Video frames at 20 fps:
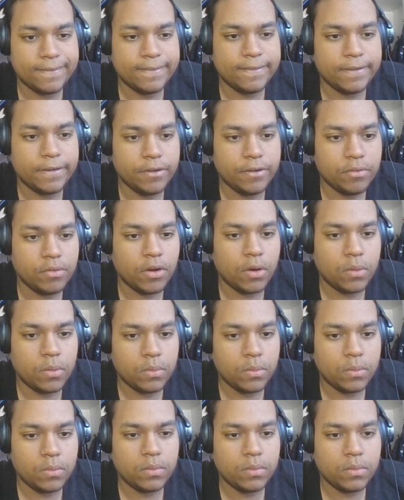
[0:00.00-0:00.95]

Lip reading: There you go.